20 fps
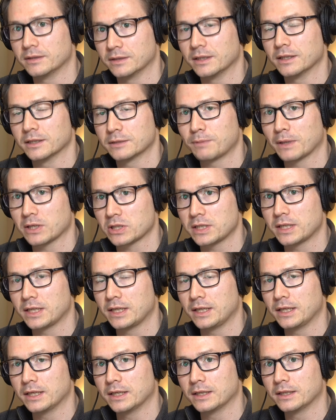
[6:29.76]

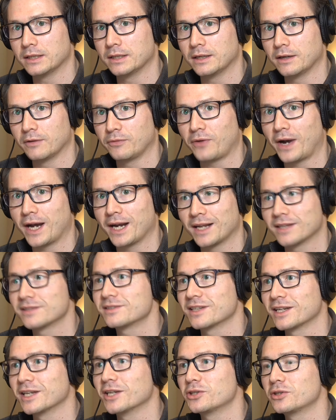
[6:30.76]
especially a
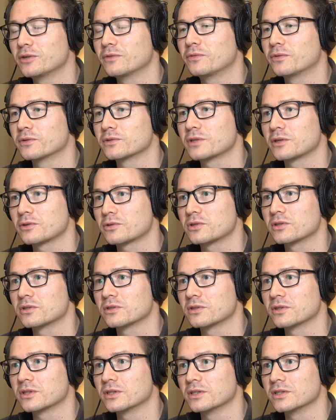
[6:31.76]
financing issue for
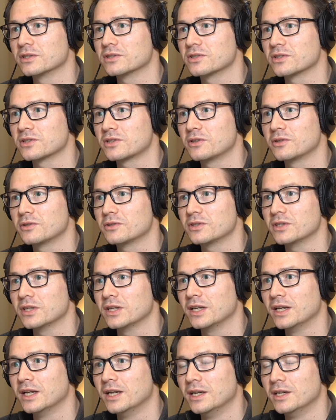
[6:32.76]
social
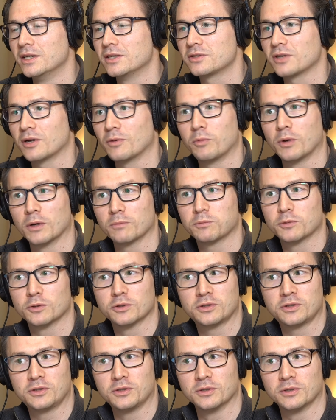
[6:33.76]
security. So what
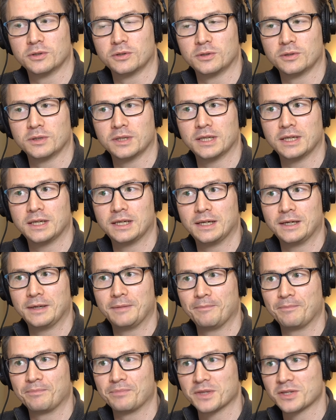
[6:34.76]
would your
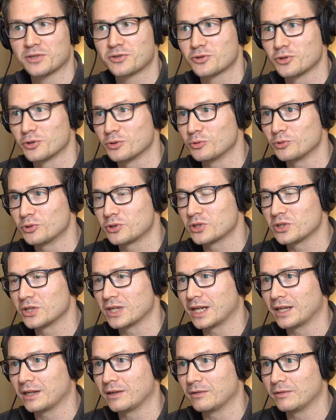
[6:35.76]
solution
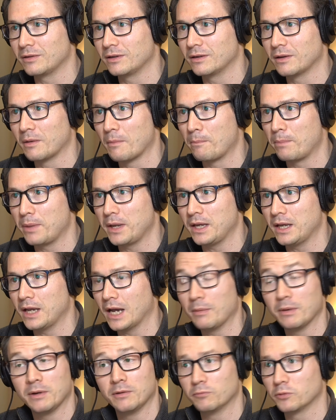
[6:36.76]
then be?
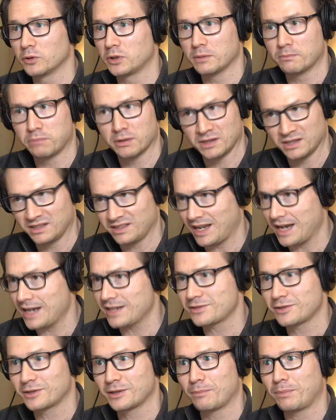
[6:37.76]
I mean, would you put a
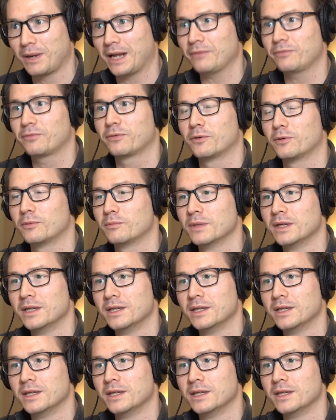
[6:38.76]
tax on the platform?